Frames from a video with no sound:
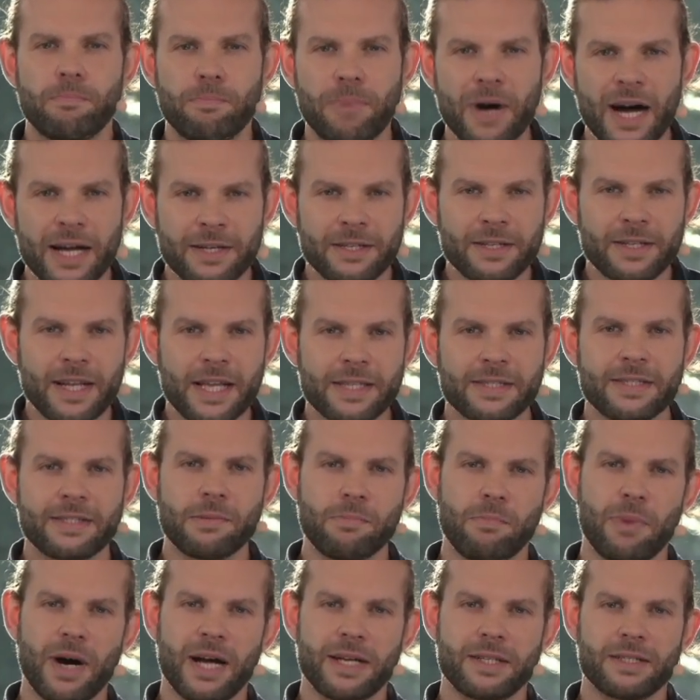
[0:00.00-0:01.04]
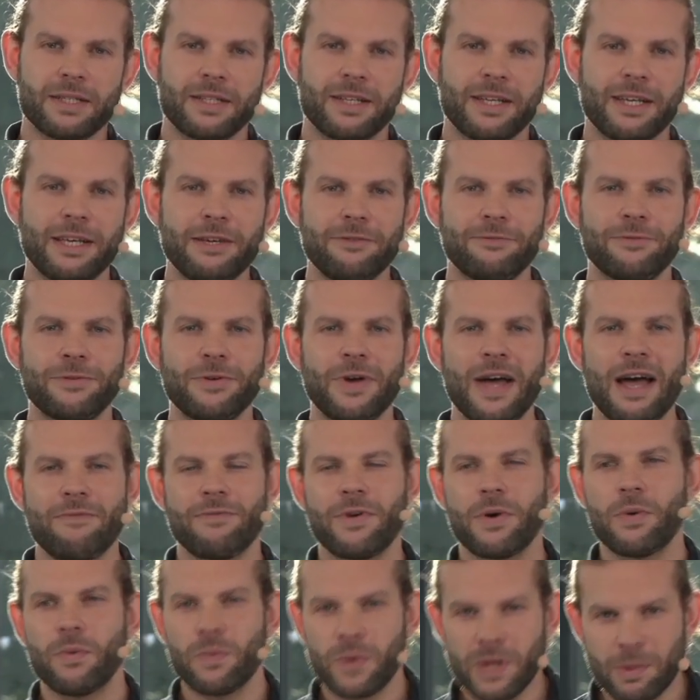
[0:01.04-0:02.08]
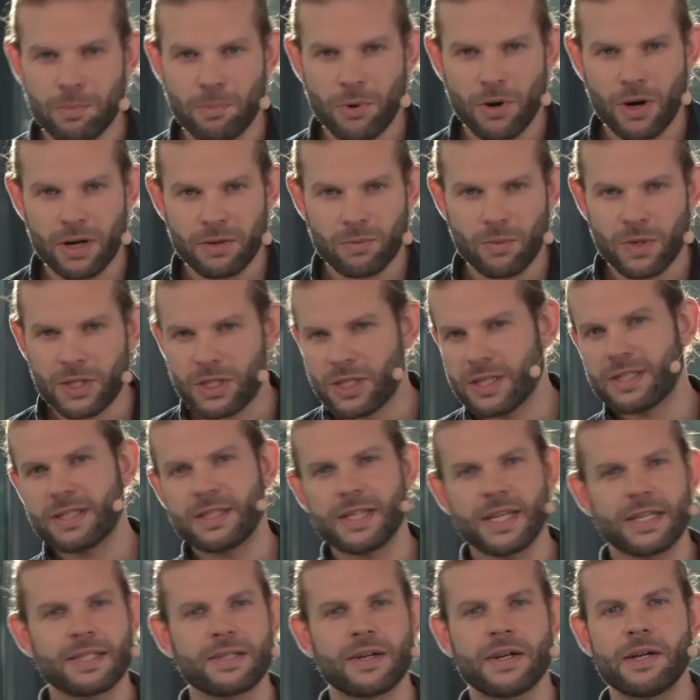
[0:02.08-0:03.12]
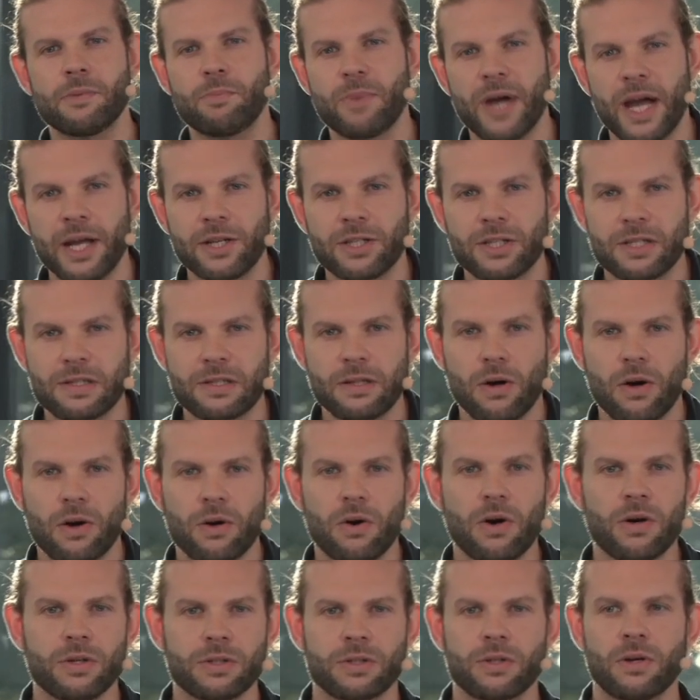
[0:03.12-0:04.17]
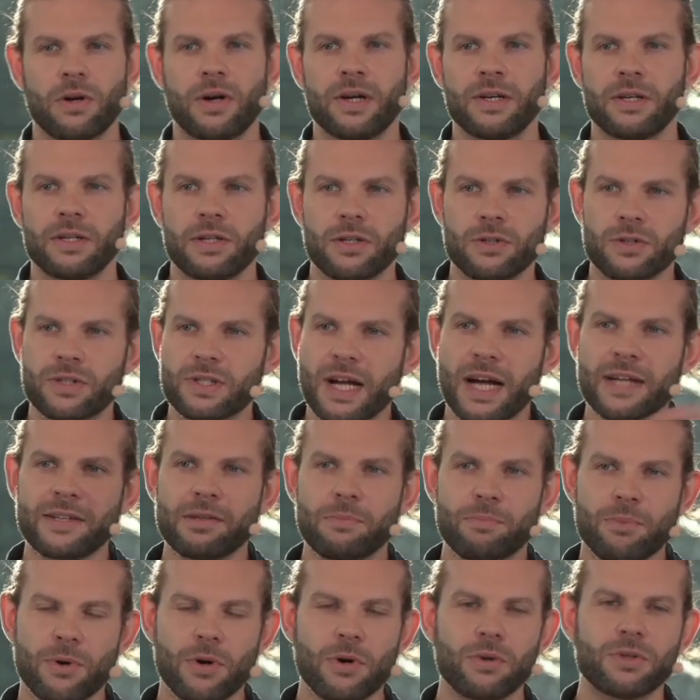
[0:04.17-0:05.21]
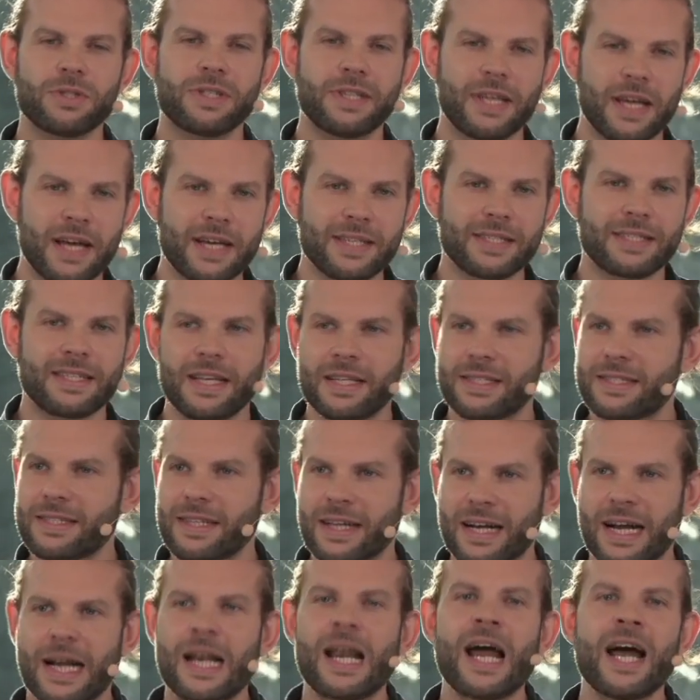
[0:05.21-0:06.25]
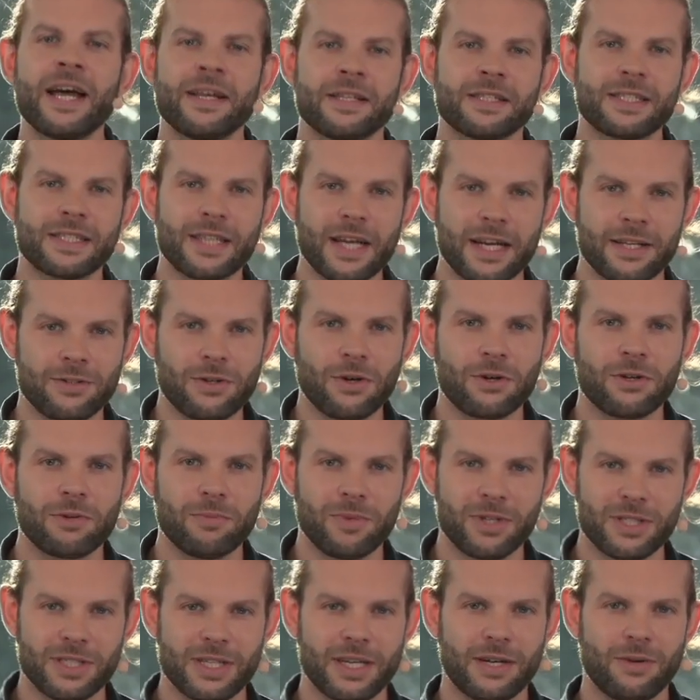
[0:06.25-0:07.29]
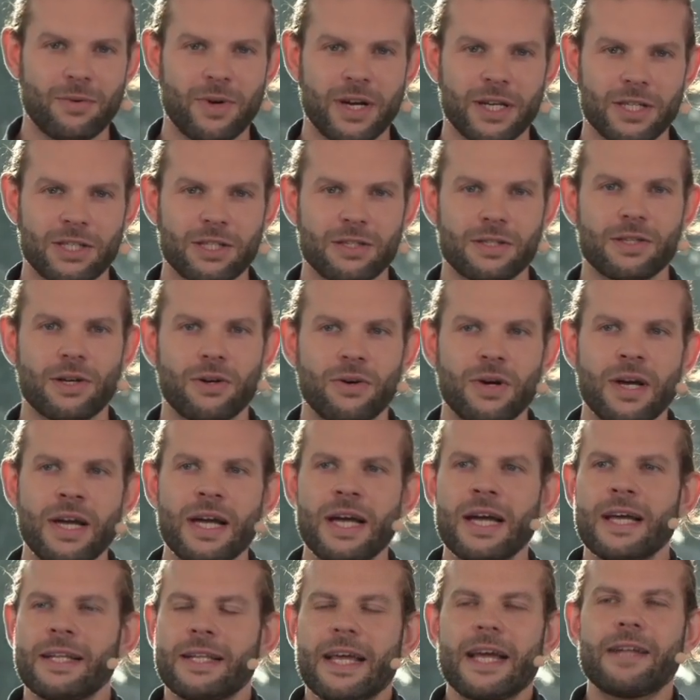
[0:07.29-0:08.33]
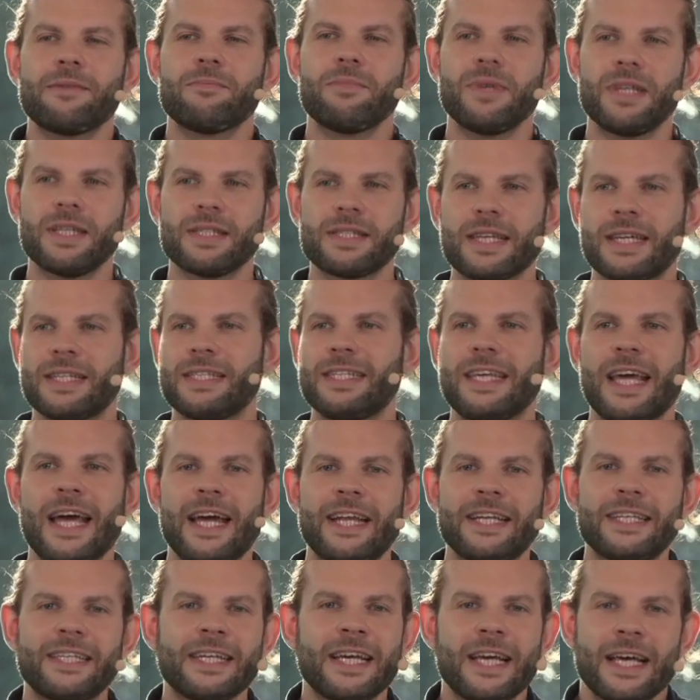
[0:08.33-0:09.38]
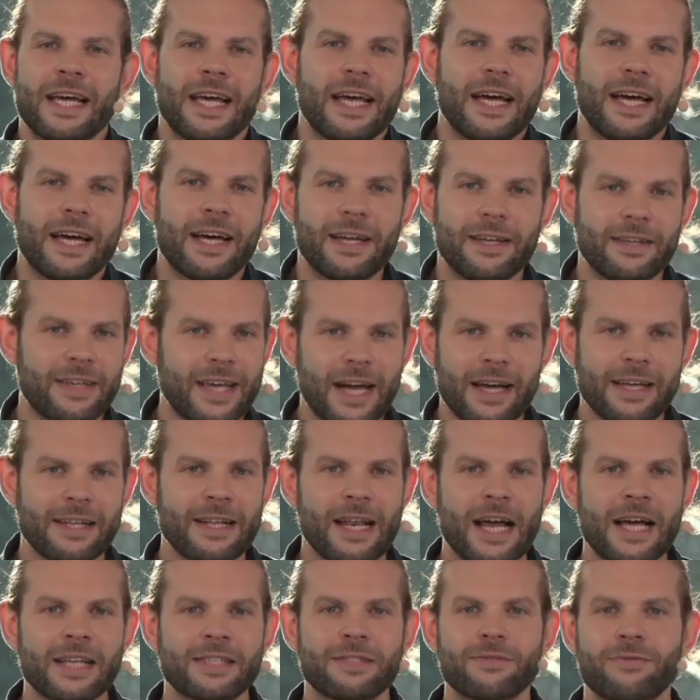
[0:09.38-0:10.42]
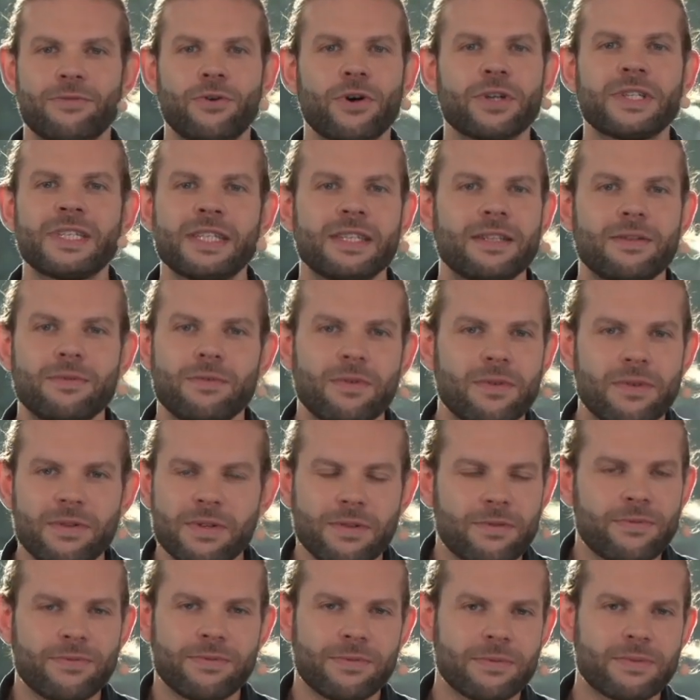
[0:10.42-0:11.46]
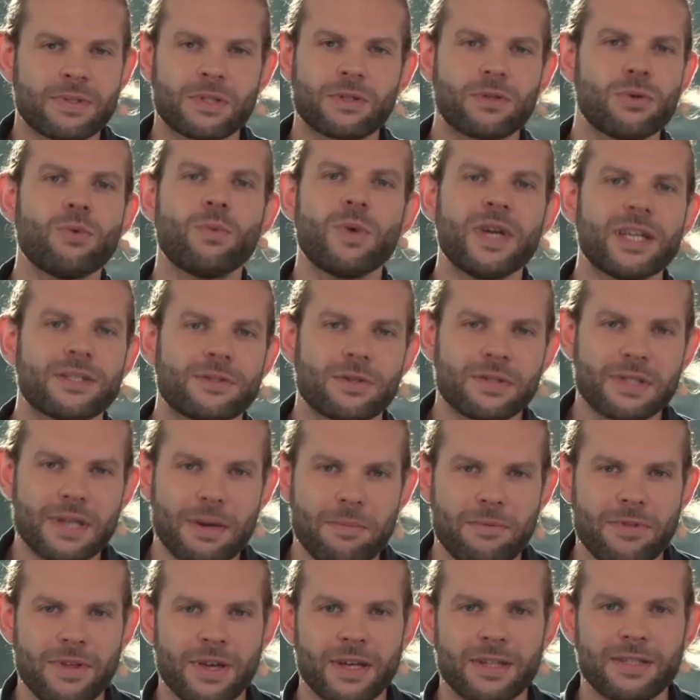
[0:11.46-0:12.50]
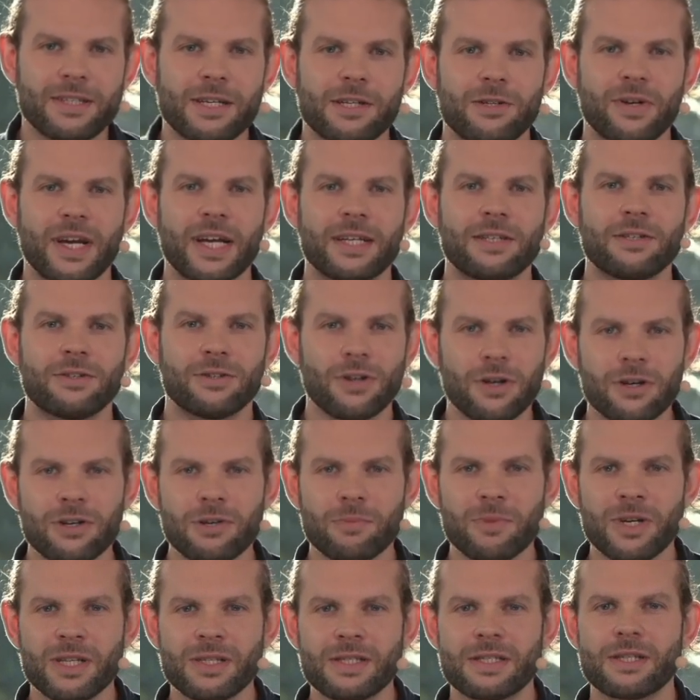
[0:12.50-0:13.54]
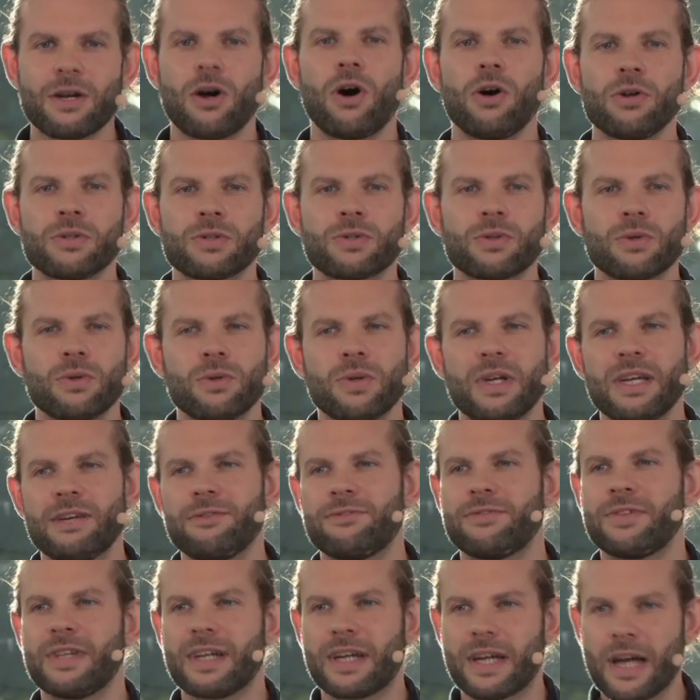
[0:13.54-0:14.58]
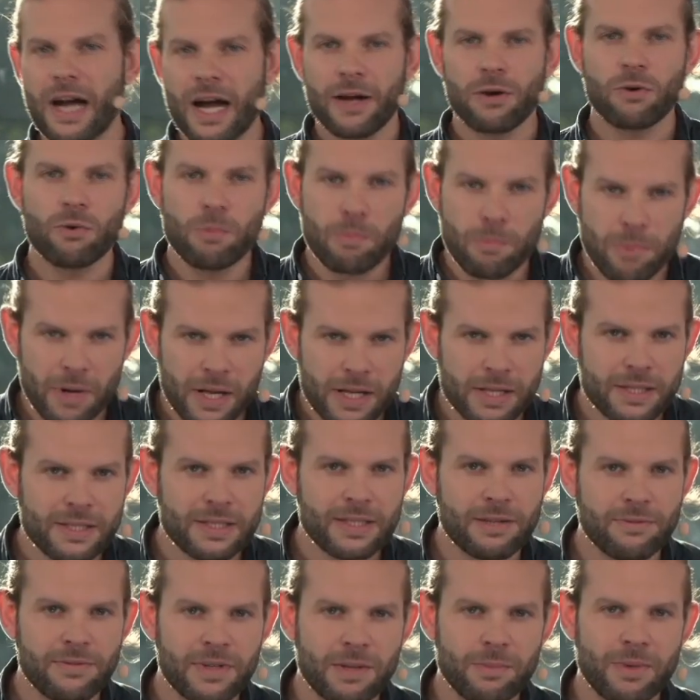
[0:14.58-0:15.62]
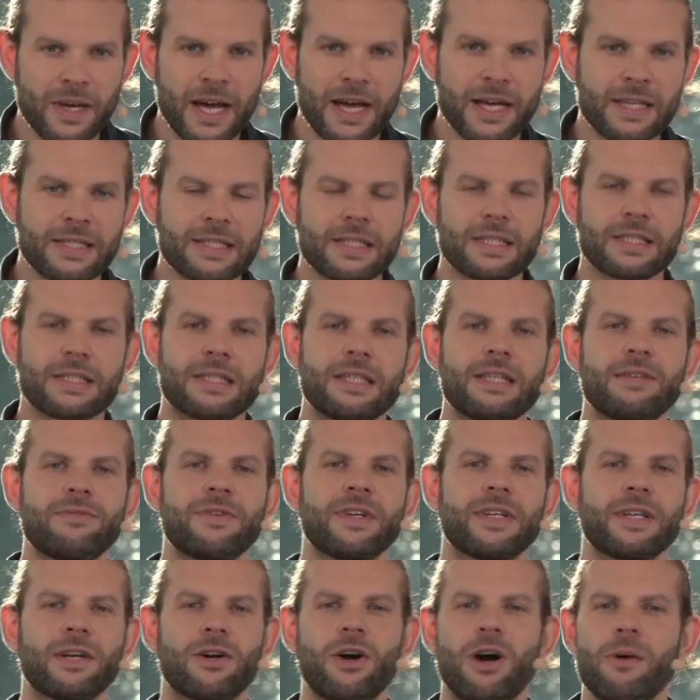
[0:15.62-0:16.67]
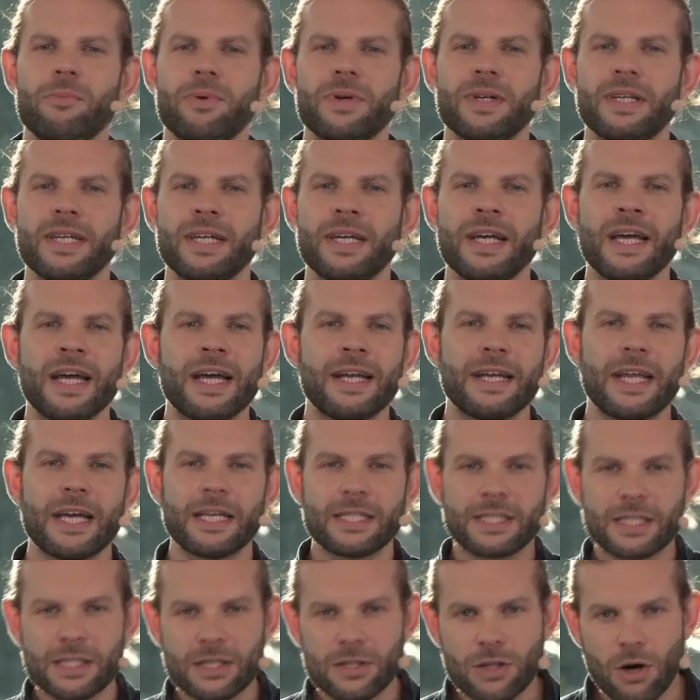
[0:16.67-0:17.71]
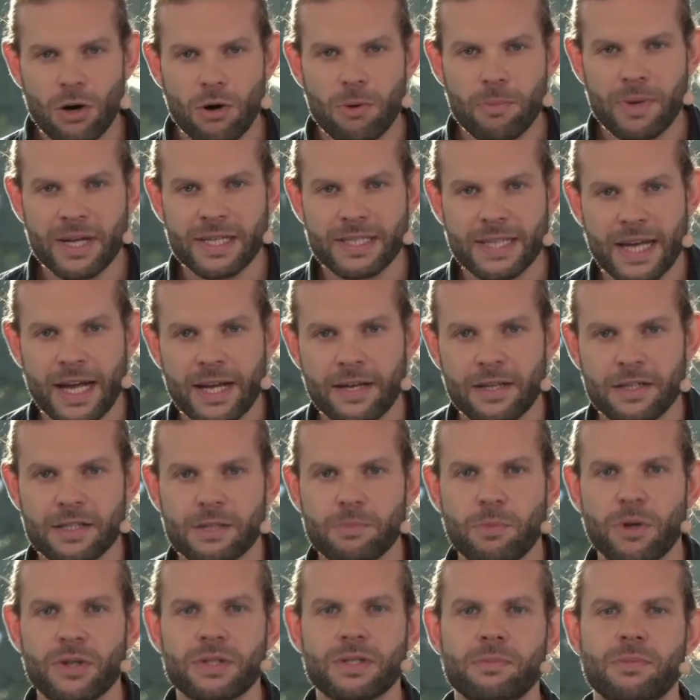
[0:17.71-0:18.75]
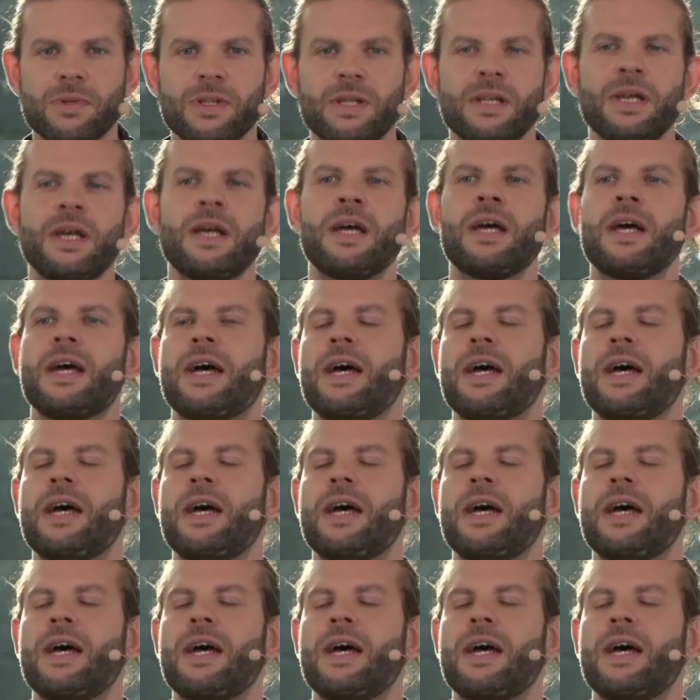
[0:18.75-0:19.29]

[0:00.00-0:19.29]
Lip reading: But, and that's the but, if you have a report which is 600 pages long or so on, you start a process, it's a client-side document generation. So that means at the end, it lasts 2 weeks or something until you get your documents. Also, if the guy who builds the VBAs is leaving the company, there's no maintenance possible.